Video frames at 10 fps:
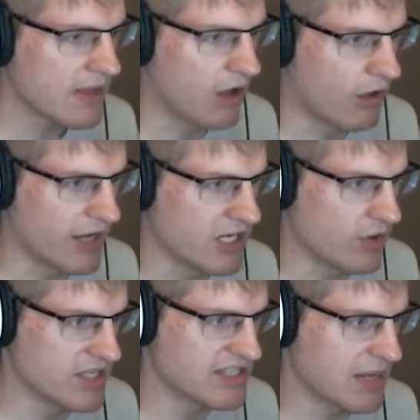All I know
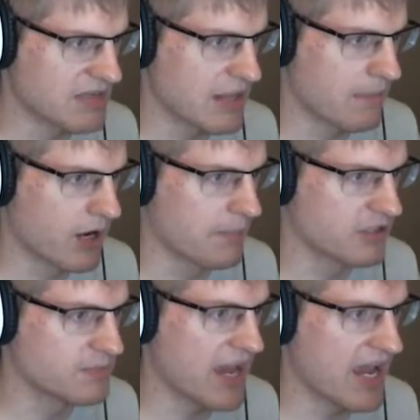in this game is that
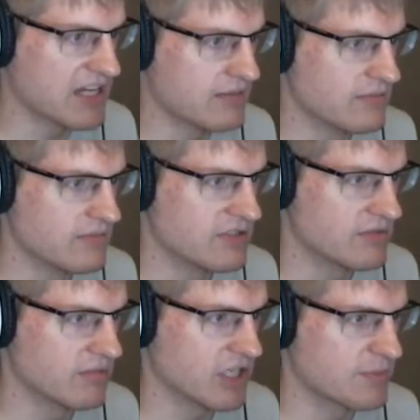purple's bad, so
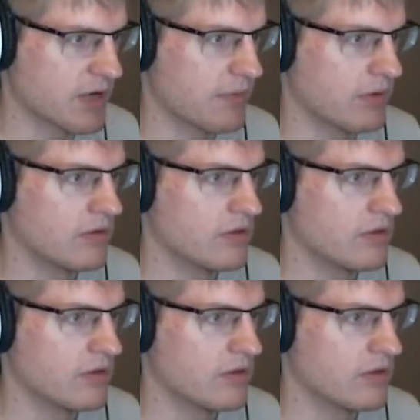don't touch purple.